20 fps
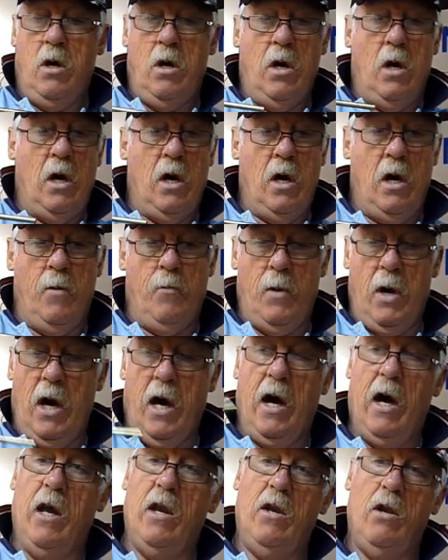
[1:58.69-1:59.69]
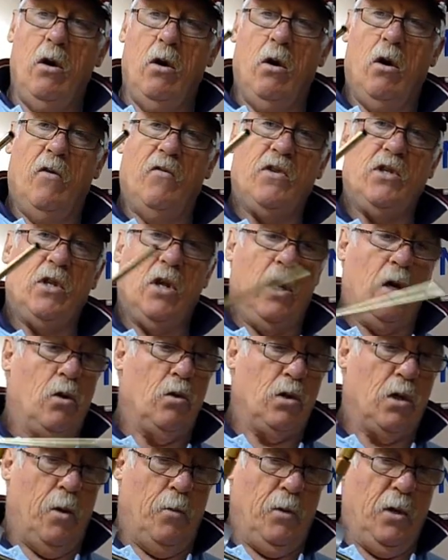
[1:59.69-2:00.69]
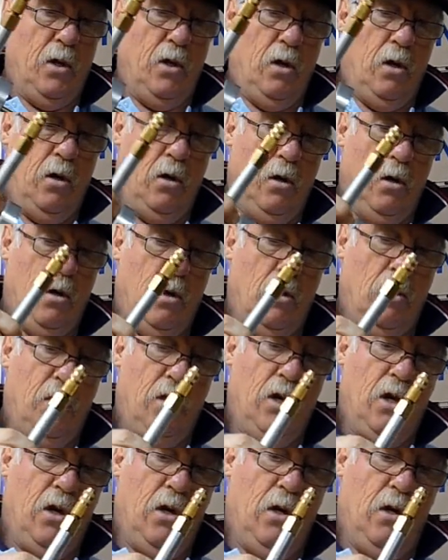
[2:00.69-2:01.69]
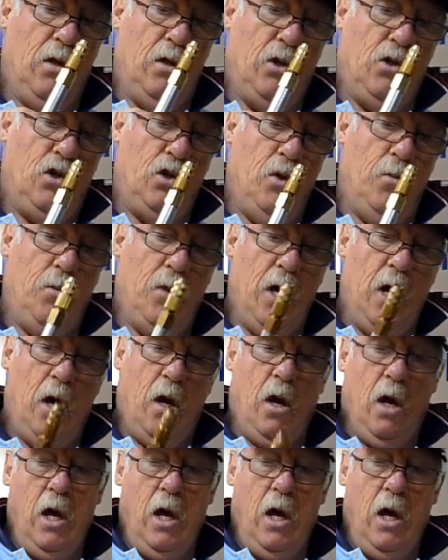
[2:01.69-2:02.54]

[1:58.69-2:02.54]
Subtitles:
and obviously it goes up the tube there,